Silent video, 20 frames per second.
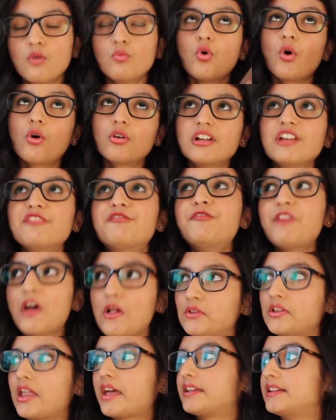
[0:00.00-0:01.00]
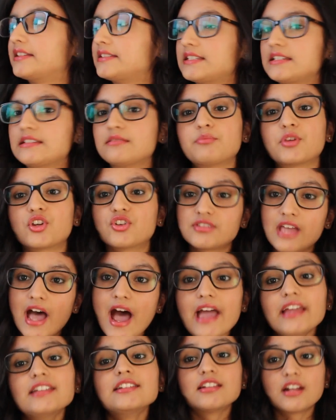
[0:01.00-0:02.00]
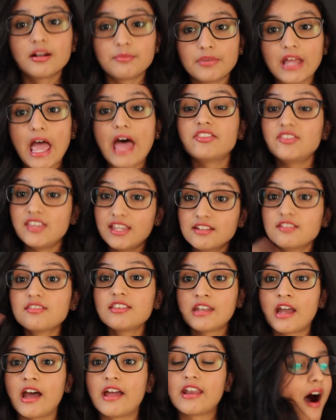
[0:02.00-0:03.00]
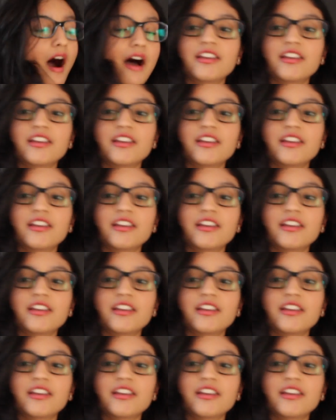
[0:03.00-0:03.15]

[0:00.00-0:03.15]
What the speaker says: Well, it felt like it did, because I ended up, at the end of the night,